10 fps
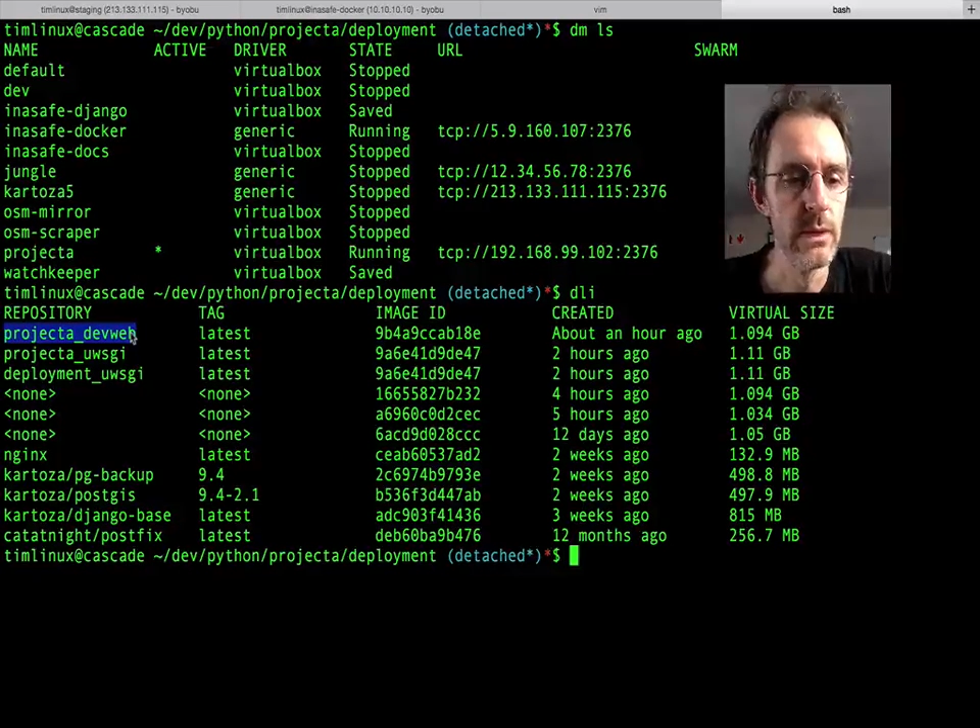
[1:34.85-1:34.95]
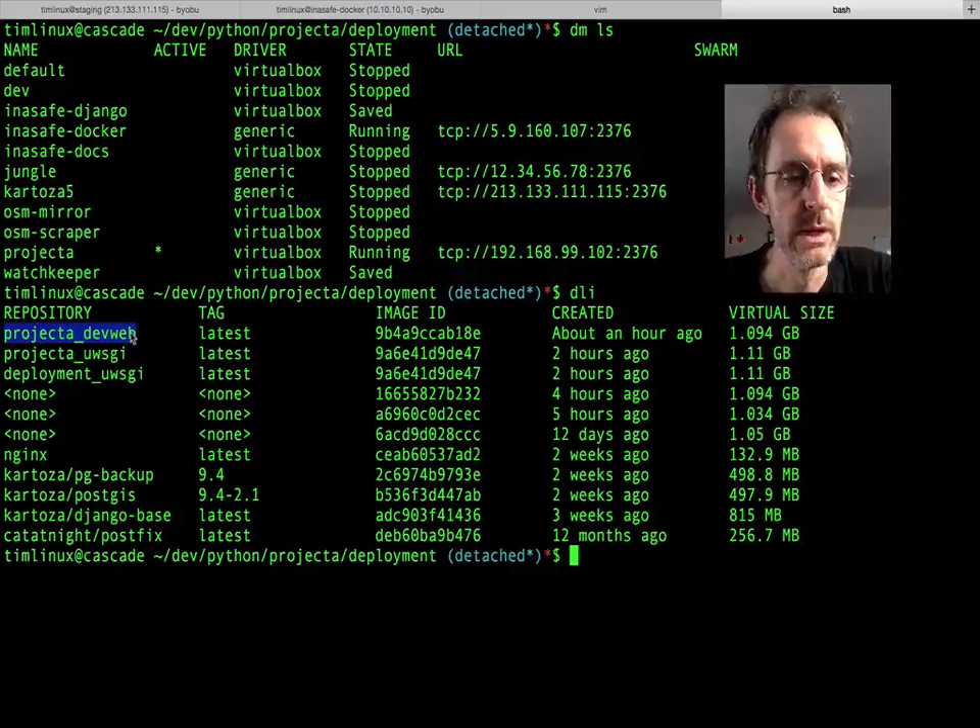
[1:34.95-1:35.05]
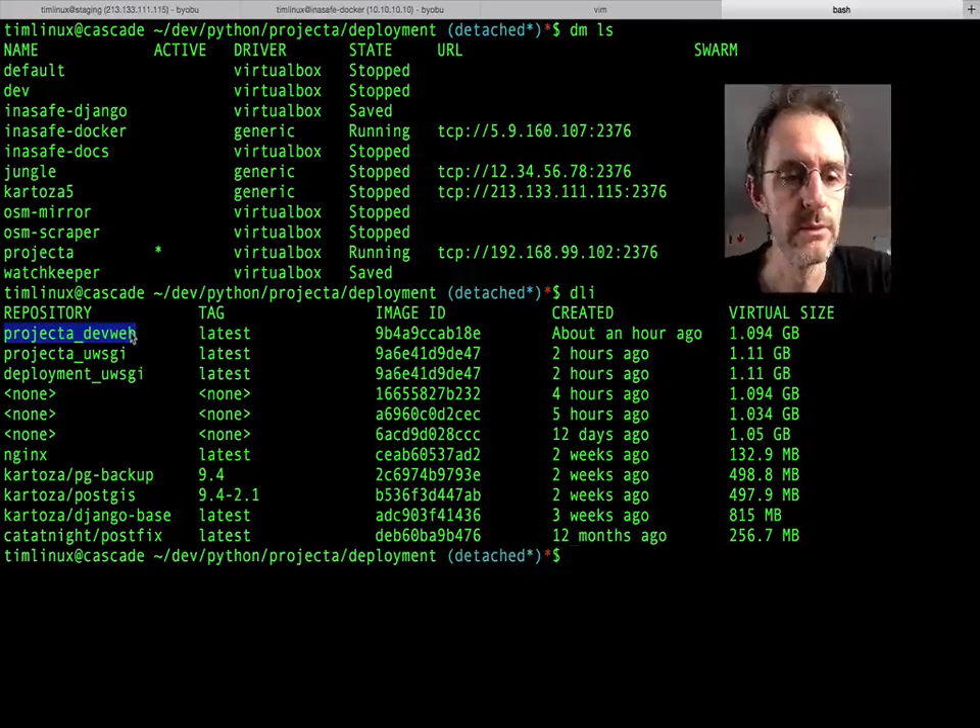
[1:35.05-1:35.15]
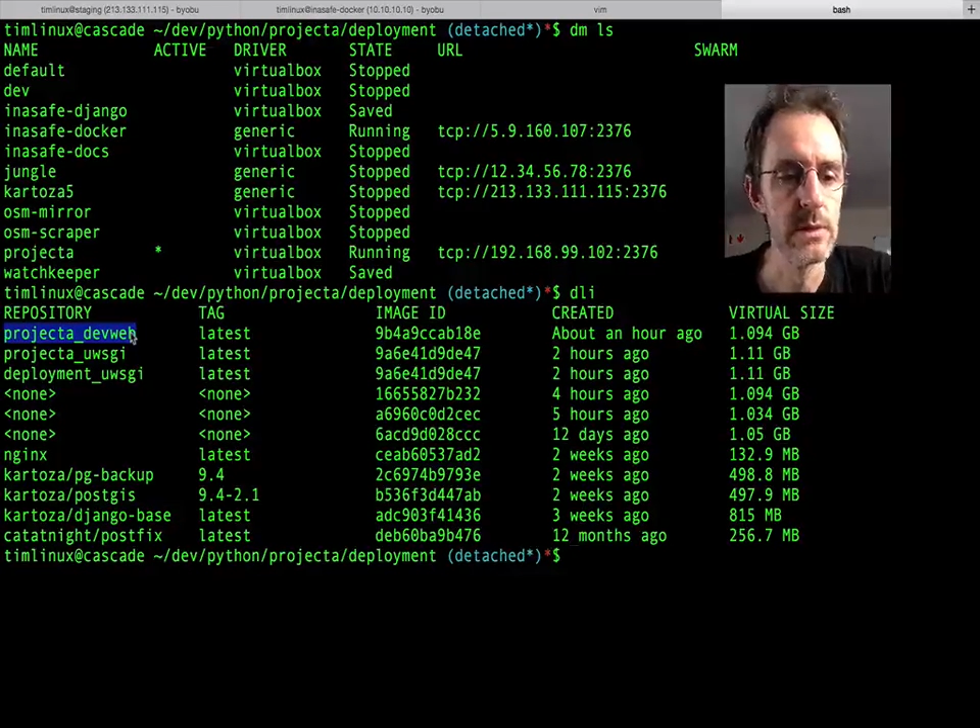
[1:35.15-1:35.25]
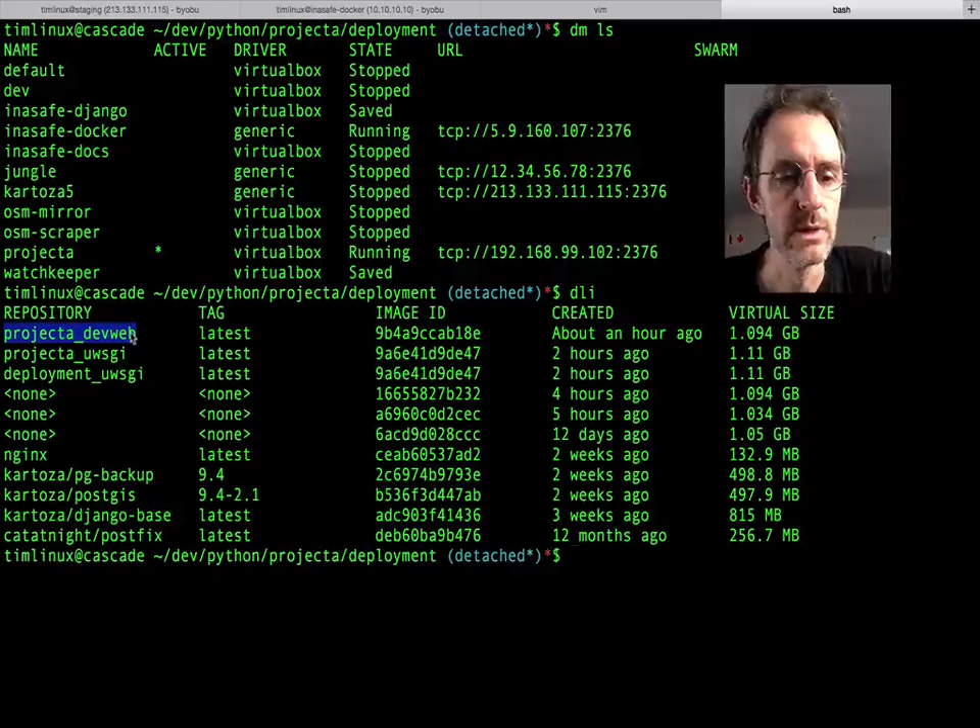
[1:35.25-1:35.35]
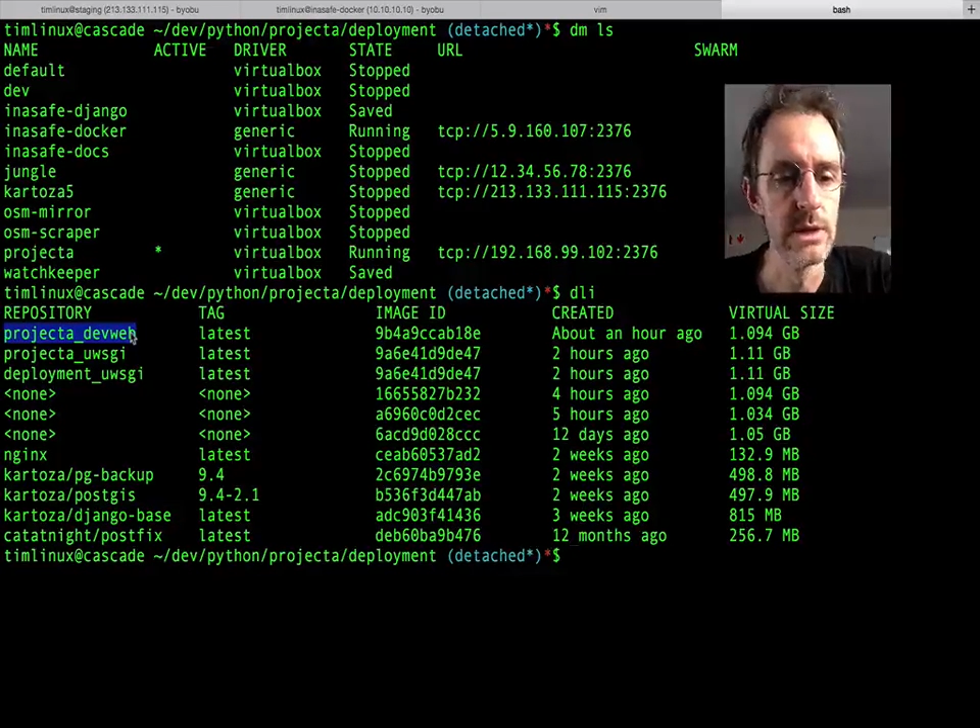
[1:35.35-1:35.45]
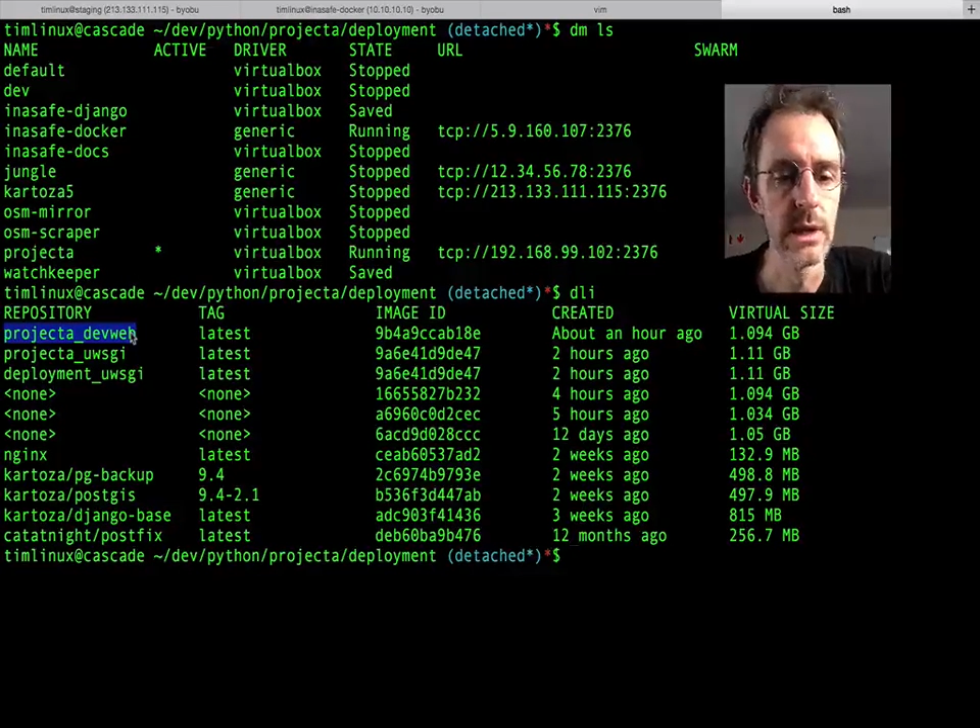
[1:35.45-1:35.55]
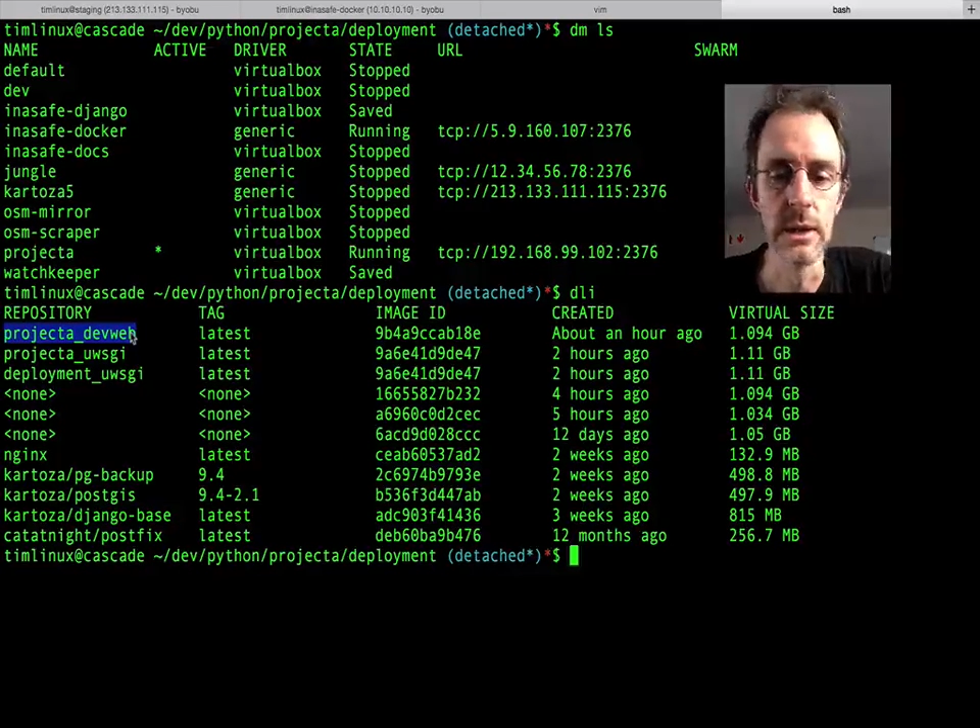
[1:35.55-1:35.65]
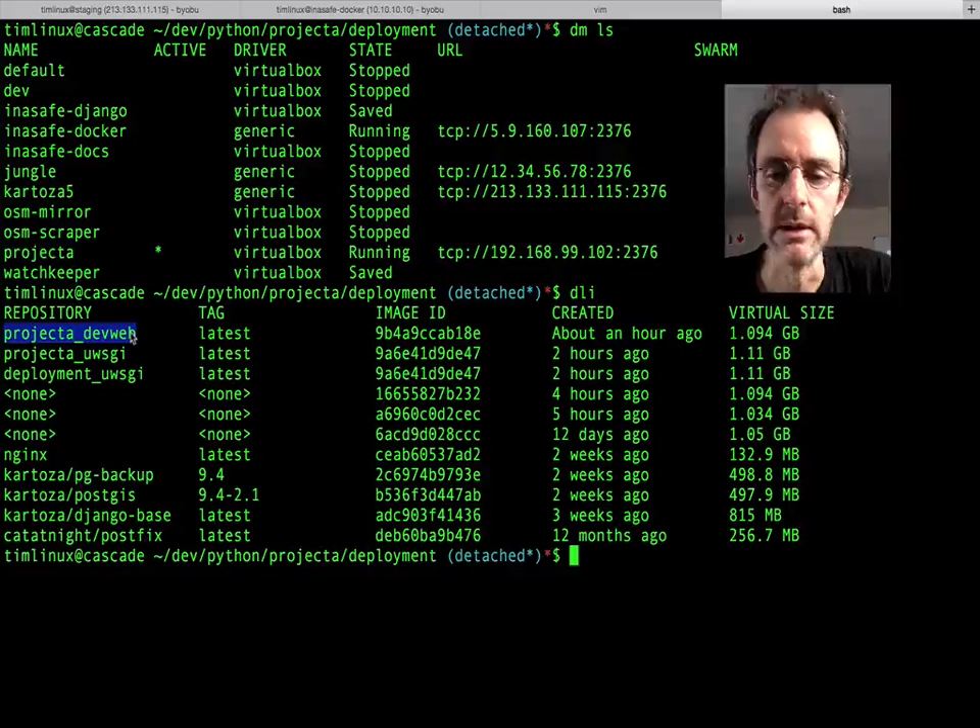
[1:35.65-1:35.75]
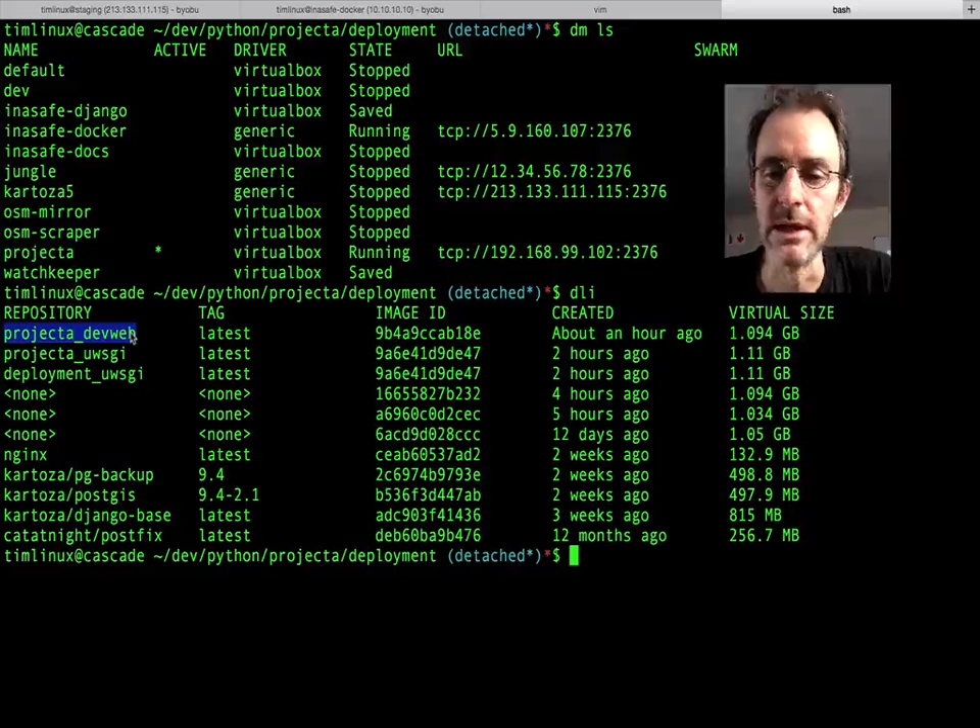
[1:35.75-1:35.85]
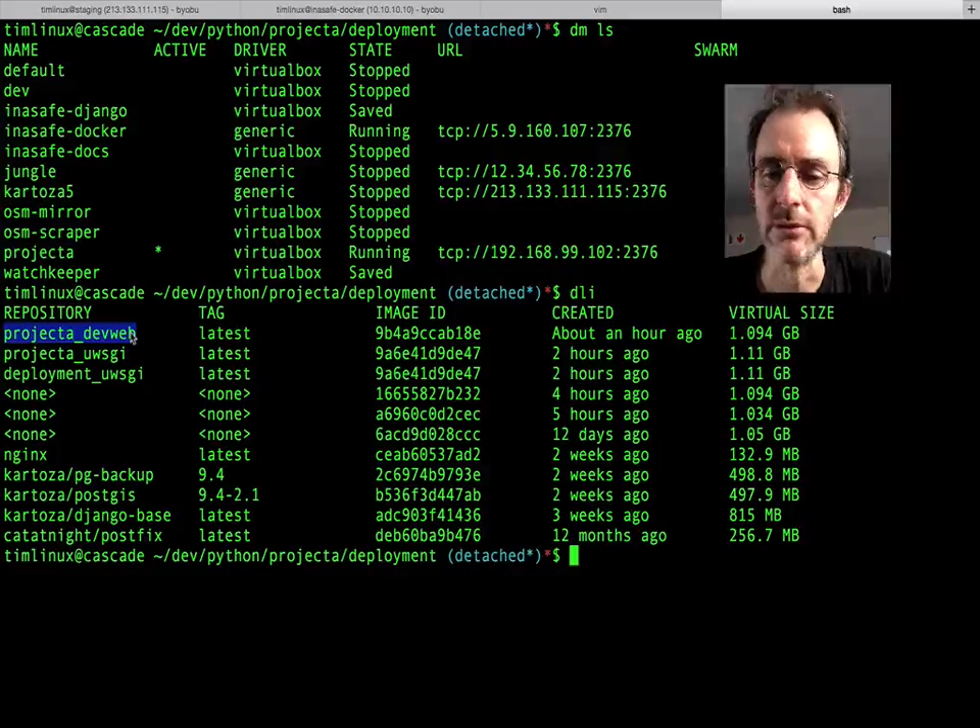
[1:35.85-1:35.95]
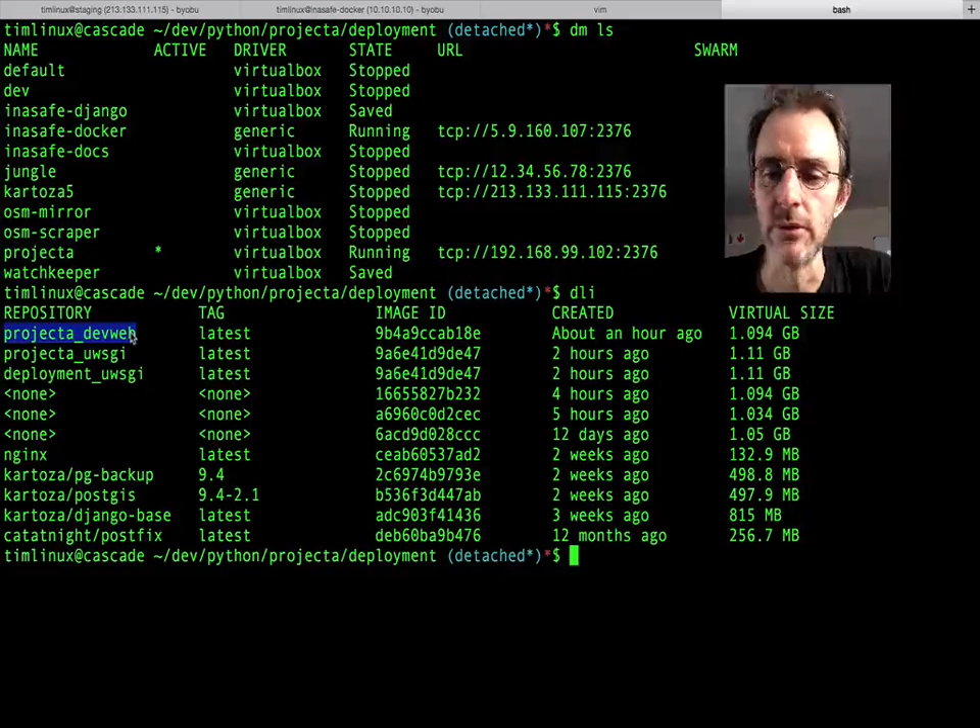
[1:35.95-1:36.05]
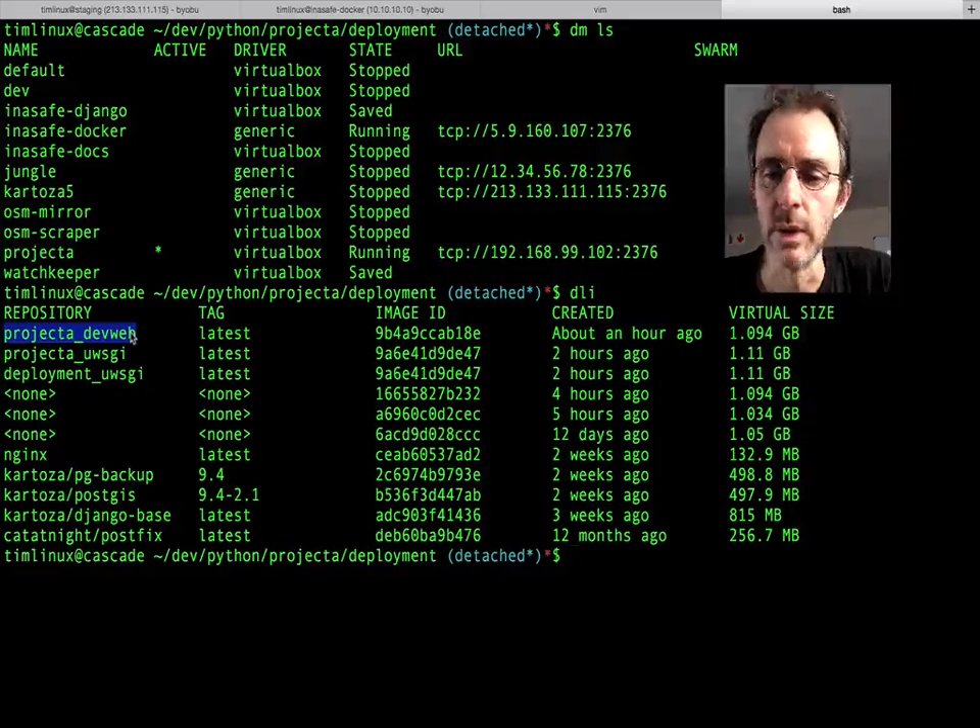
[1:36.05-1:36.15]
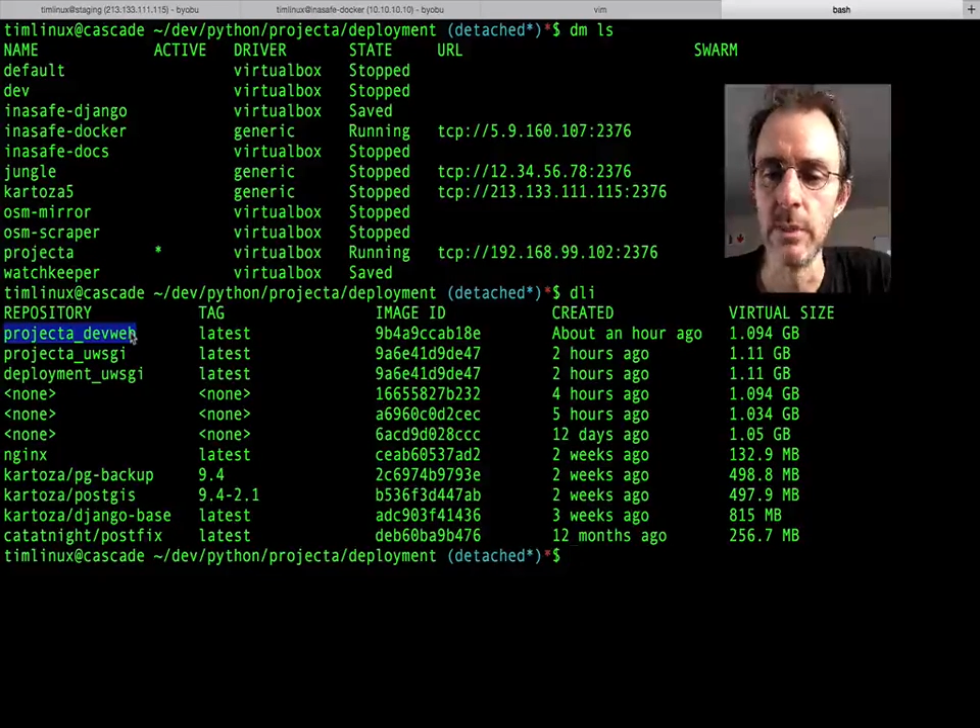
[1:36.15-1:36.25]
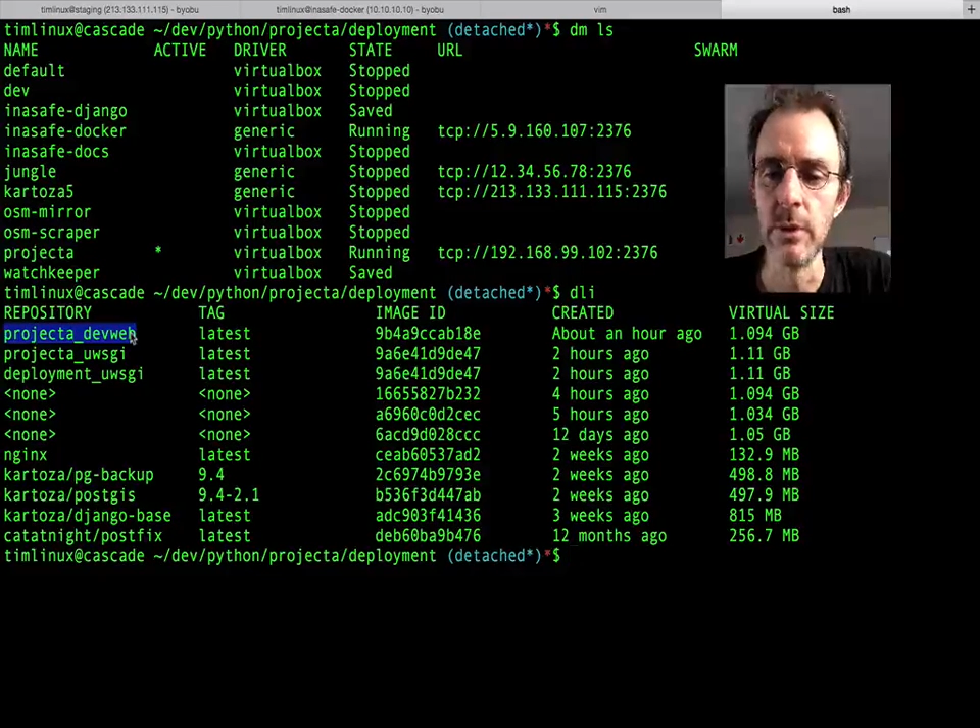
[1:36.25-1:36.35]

we have this Projector dev web,